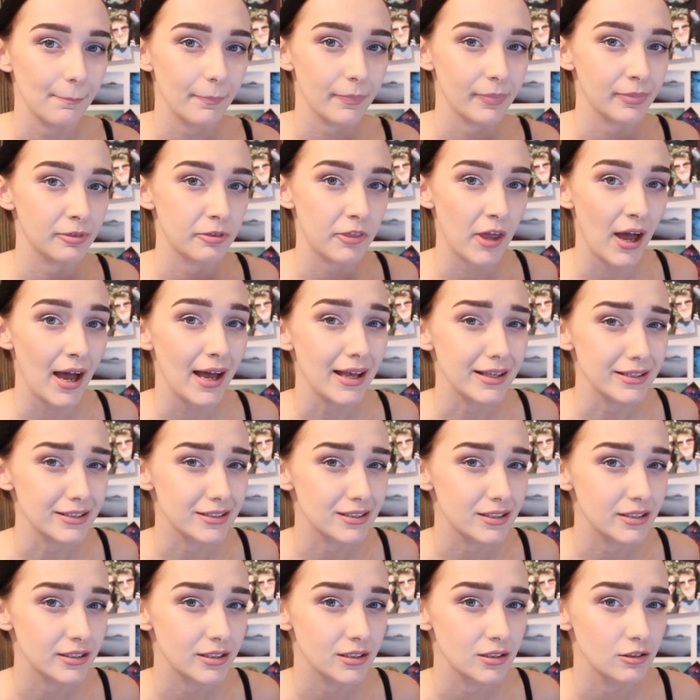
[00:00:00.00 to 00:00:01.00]

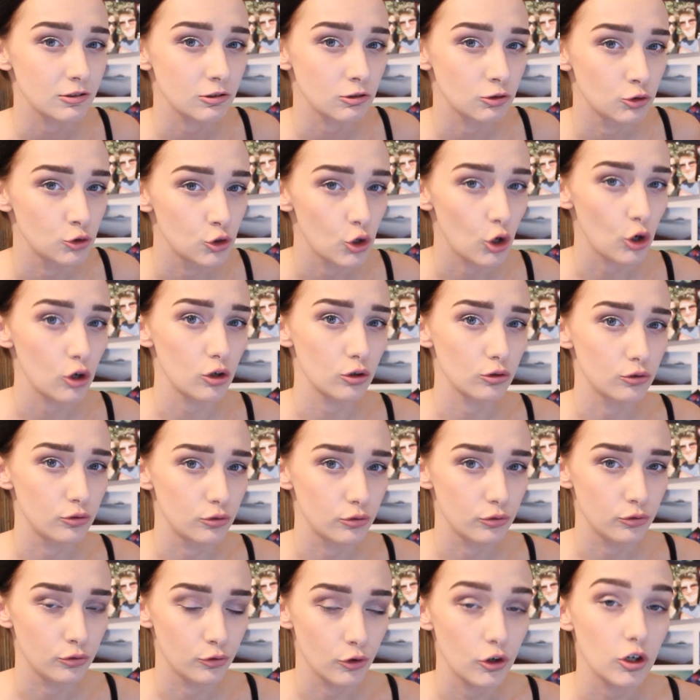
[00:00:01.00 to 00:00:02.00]
that's not
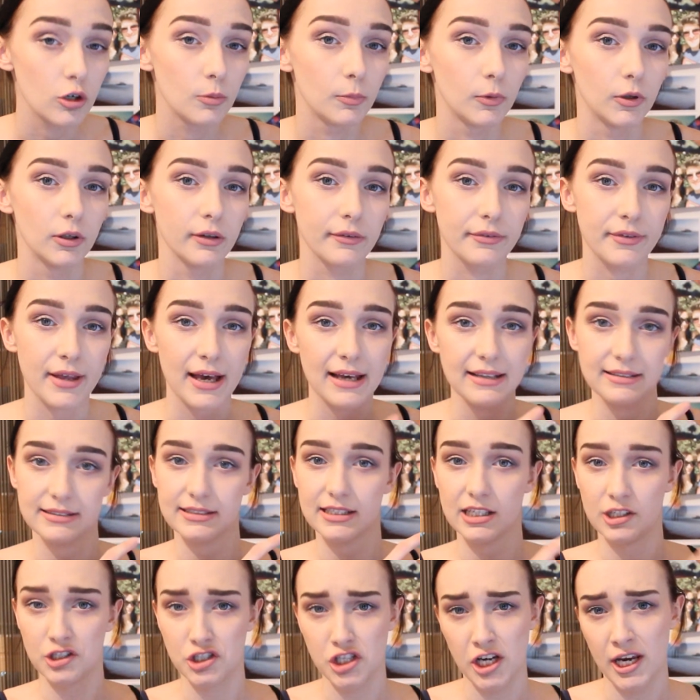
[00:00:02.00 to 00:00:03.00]
normal. That's
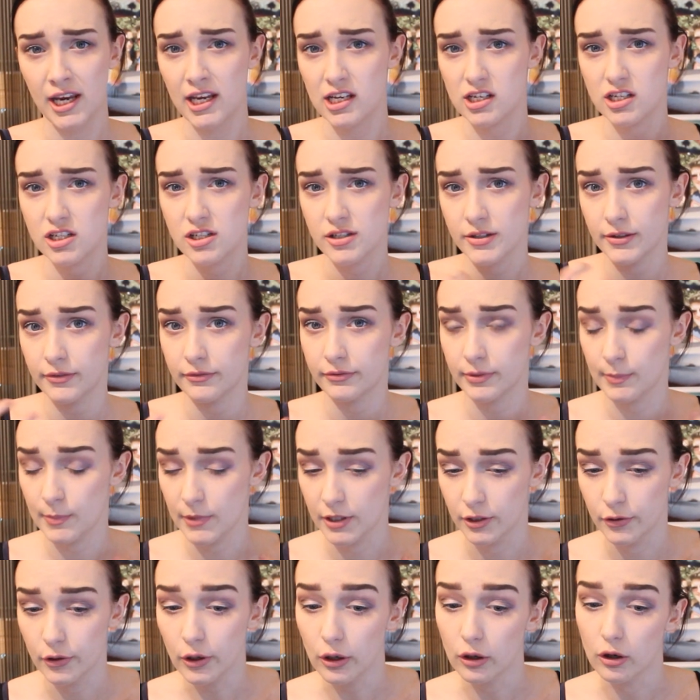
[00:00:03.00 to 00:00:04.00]
a change from the
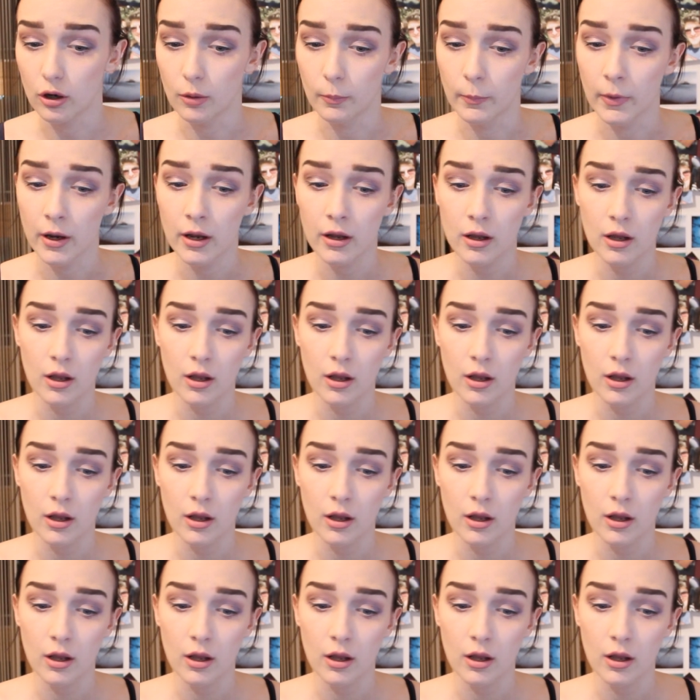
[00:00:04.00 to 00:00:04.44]
norm.